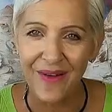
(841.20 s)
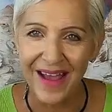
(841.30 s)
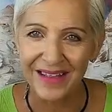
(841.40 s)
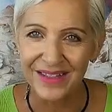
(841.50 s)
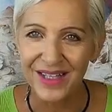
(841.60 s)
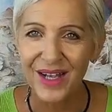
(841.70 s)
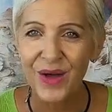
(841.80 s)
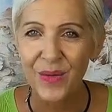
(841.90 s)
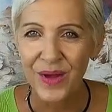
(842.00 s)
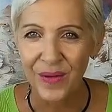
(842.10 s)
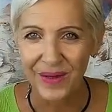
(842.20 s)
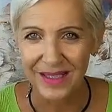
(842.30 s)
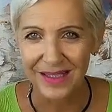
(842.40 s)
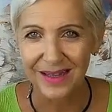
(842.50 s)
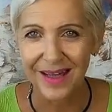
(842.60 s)
around. We're
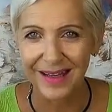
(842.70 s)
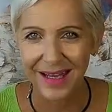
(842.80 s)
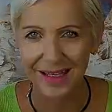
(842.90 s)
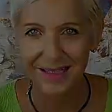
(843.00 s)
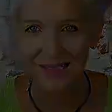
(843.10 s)
going into that next.